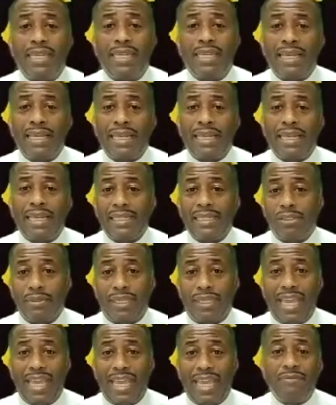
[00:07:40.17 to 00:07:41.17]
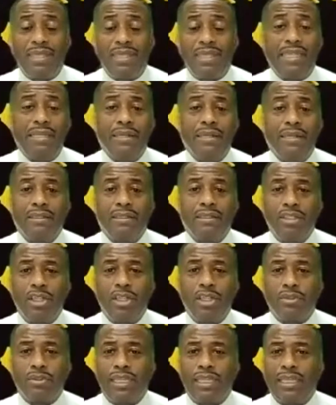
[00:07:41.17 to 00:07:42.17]
and you gave me, you
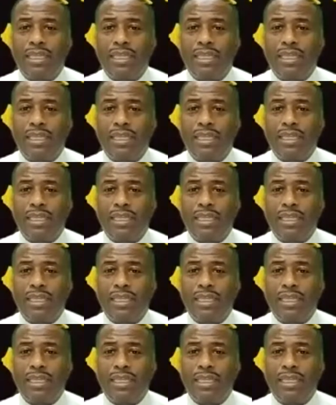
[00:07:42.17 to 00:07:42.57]
know, the